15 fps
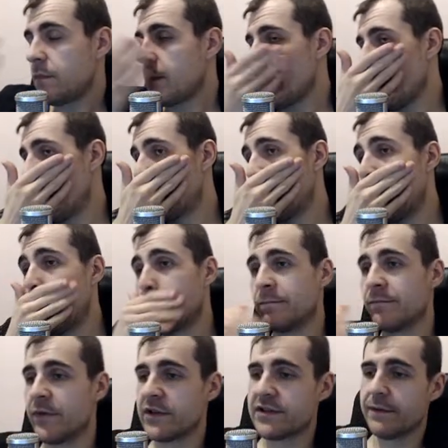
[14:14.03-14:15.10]
I don't get it.
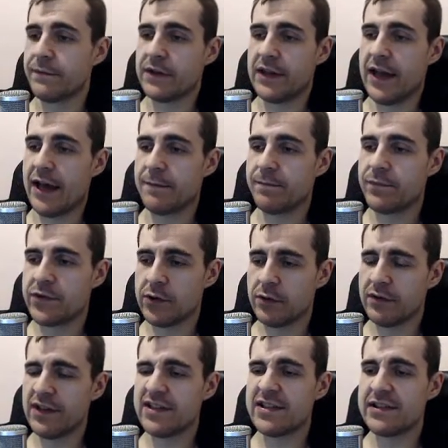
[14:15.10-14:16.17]
What's up with that? So
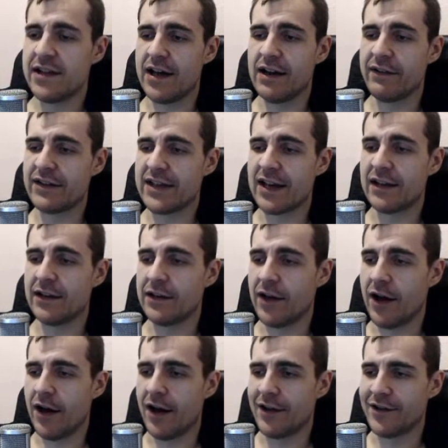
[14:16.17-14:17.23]
this is not exactly
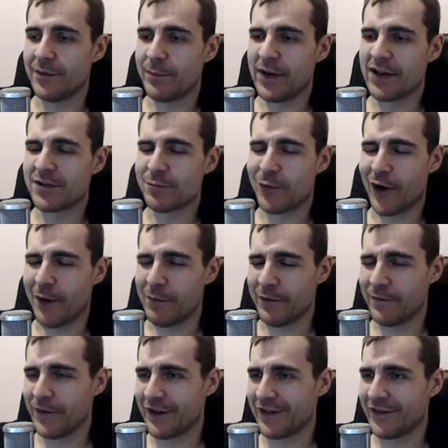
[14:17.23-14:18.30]
the biggest problem
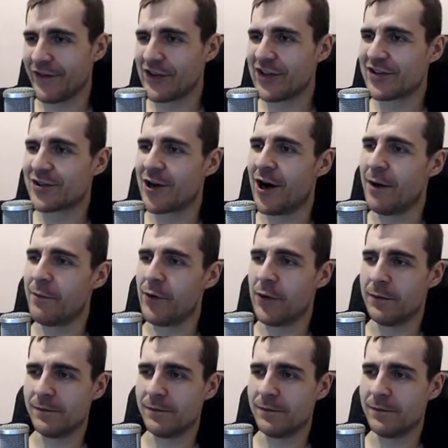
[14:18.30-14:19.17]
with this combo.